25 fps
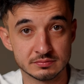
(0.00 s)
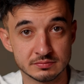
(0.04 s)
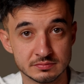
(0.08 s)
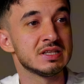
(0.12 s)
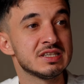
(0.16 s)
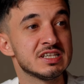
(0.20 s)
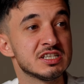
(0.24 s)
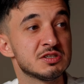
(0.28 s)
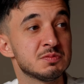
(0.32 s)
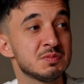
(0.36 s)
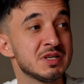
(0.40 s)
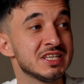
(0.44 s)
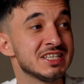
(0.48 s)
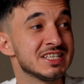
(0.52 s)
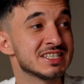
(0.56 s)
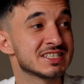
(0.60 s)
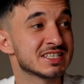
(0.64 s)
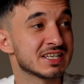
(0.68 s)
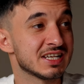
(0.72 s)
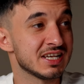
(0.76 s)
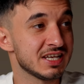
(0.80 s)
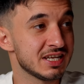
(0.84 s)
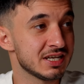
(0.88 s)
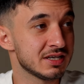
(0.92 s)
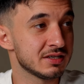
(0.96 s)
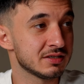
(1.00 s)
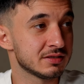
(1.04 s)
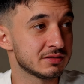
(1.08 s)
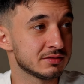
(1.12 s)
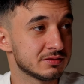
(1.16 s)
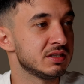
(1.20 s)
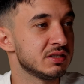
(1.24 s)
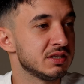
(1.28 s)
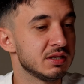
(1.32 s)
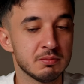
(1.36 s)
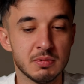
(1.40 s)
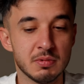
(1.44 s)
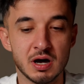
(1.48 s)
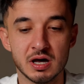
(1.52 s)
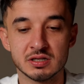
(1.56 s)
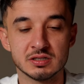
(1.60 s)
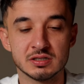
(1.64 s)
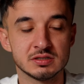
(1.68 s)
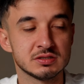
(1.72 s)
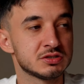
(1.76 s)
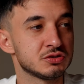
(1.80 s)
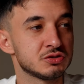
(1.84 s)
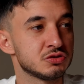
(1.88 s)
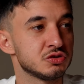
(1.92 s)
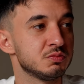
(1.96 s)
The split is clean. The
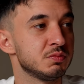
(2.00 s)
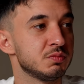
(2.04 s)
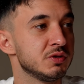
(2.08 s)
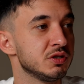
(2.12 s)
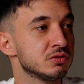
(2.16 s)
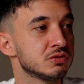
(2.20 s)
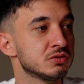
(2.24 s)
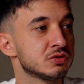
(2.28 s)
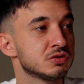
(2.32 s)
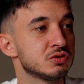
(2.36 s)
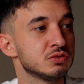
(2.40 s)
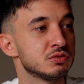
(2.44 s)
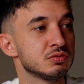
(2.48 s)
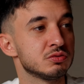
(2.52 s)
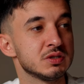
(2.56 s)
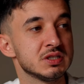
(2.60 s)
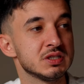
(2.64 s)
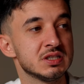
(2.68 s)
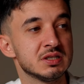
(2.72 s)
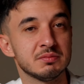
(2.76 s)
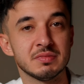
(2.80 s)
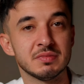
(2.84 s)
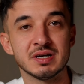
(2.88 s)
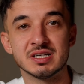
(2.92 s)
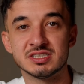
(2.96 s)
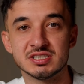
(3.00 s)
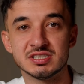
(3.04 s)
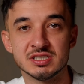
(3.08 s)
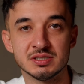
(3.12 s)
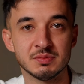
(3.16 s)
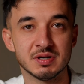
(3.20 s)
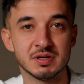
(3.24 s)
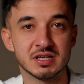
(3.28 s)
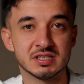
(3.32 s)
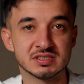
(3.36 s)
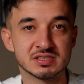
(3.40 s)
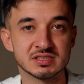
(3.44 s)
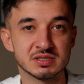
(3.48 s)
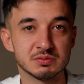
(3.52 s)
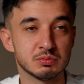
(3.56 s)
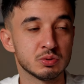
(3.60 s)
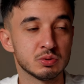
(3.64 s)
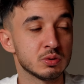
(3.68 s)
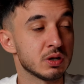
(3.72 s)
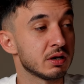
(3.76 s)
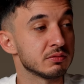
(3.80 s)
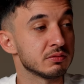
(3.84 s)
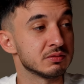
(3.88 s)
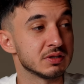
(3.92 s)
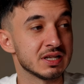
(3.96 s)
model should be used to read the messy emails and pull
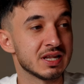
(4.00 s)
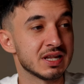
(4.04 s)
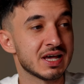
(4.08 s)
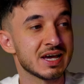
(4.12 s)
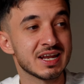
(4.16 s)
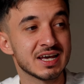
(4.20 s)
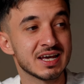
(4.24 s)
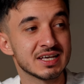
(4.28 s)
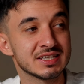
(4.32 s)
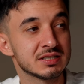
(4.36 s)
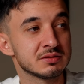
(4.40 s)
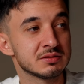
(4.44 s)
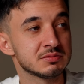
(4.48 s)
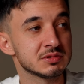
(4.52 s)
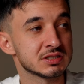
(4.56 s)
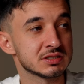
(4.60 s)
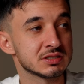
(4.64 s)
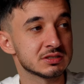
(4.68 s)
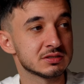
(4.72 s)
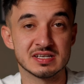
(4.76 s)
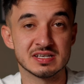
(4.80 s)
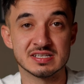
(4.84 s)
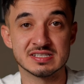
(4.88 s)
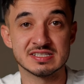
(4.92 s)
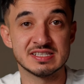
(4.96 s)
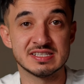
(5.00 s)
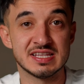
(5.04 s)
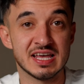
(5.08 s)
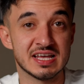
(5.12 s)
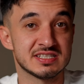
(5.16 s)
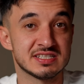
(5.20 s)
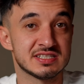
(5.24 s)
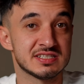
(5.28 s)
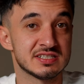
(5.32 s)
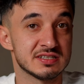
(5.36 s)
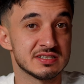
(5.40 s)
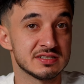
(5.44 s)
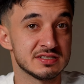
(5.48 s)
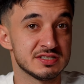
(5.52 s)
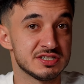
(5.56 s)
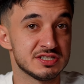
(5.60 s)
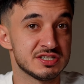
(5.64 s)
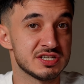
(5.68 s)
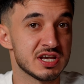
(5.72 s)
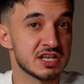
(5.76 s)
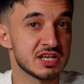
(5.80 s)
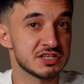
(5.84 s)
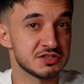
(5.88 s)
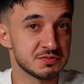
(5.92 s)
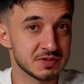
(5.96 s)
out the line items, because that's a
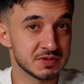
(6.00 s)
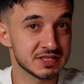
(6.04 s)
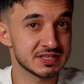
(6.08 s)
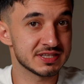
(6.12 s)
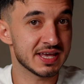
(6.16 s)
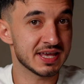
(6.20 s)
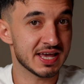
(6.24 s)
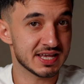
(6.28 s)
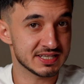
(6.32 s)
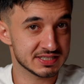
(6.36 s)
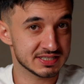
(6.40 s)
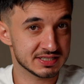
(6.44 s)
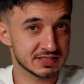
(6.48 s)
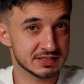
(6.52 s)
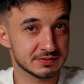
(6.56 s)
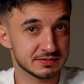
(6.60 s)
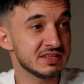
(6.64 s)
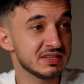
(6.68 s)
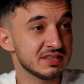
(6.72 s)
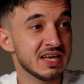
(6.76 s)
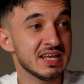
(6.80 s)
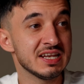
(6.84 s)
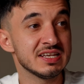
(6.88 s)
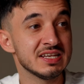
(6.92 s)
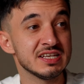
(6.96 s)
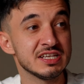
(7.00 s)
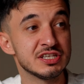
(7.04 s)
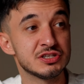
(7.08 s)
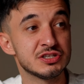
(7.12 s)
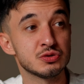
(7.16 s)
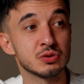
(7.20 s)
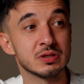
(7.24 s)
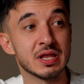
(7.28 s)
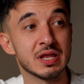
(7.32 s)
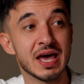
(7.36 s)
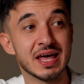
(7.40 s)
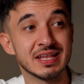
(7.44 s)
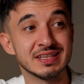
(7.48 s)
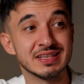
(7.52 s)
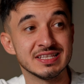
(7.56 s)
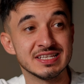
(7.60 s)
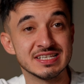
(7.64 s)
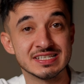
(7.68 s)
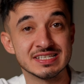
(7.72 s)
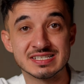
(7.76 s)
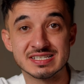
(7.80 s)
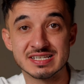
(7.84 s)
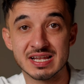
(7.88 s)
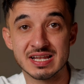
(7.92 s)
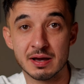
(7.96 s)
judgment task. Then it should hand
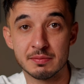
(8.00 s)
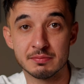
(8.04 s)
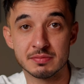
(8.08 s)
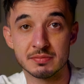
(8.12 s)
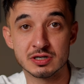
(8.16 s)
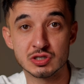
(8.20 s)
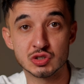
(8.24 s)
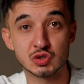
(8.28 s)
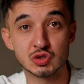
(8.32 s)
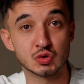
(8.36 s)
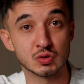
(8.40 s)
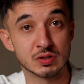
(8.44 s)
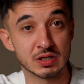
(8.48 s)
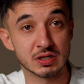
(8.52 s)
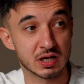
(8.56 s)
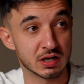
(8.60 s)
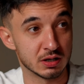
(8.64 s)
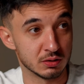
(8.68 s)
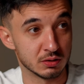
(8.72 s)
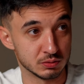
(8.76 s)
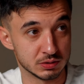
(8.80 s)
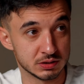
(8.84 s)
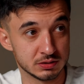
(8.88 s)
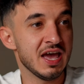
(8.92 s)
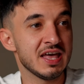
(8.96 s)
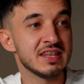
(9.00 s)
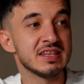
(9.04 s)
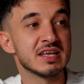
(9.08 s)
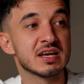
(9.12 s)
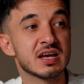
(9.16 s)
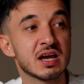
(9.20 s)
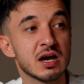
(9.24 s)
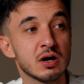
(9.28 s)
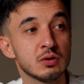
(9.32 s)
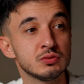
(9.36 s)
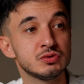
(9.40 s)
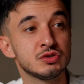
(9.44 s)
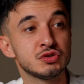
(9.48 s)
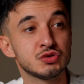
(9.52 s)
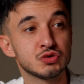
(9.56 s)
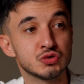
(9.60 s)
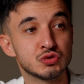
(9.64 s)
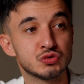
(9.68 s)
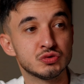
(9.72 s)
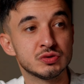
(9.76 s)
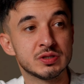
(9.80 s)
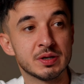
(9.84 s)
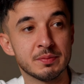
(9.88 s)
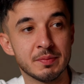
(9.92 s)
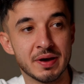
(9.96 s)
these numbers to the code, and the code should
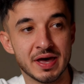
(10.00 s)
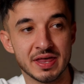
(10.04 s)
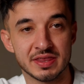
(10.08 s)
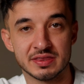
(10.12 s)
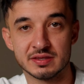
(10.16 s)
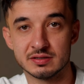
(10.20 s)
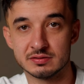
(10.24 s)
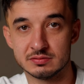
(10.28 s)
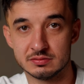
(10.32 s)
do the math.